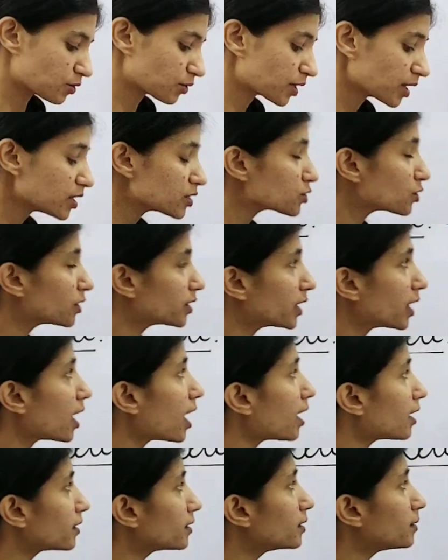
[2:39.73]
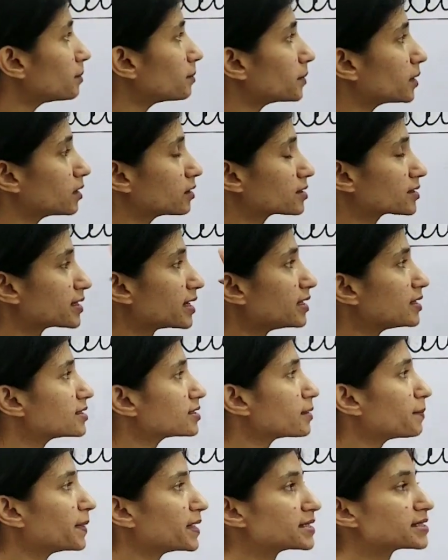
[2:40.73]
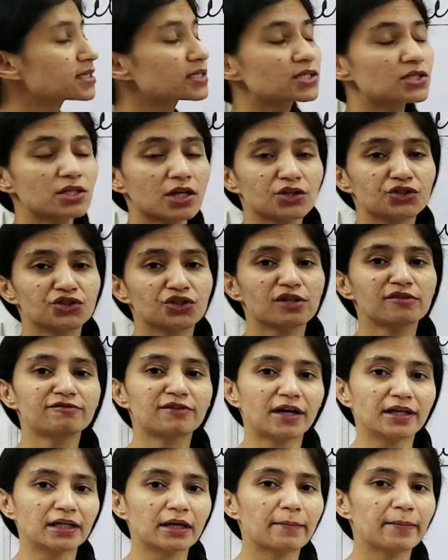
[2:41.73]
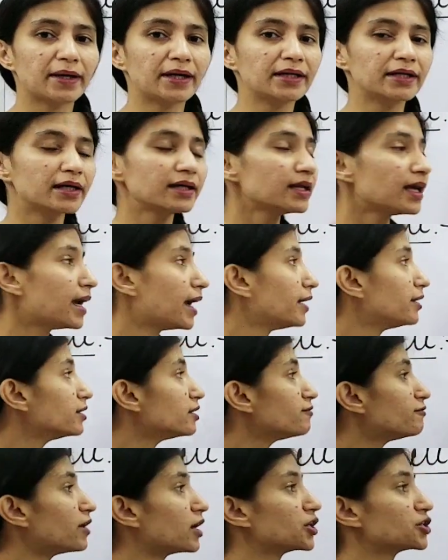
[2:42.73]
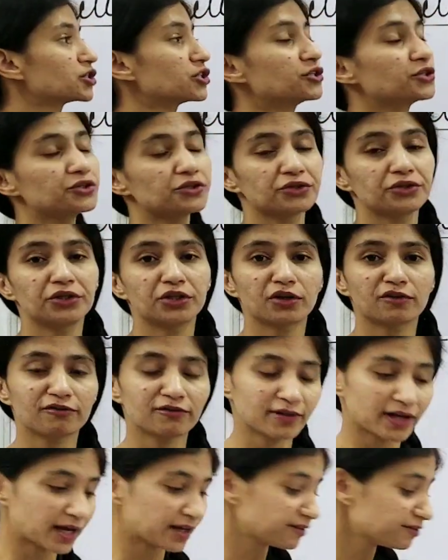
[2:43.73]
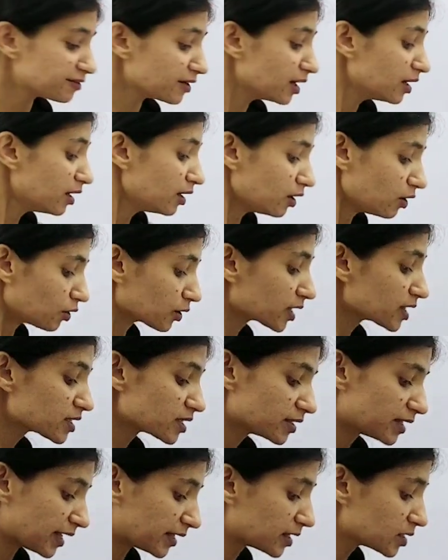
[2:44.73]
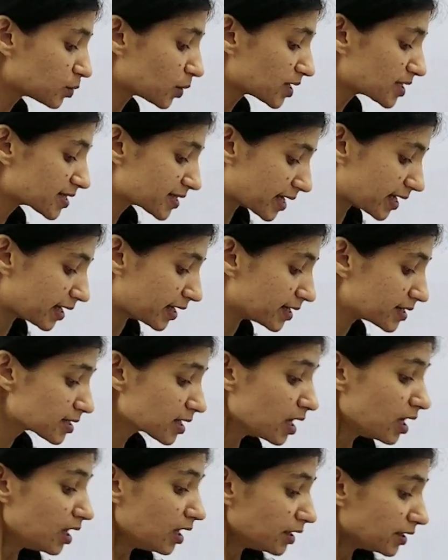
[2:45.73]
Okay, so they are the cell is the basic structural, fundamental and the functional unit of life. Okay, so that is what cell is.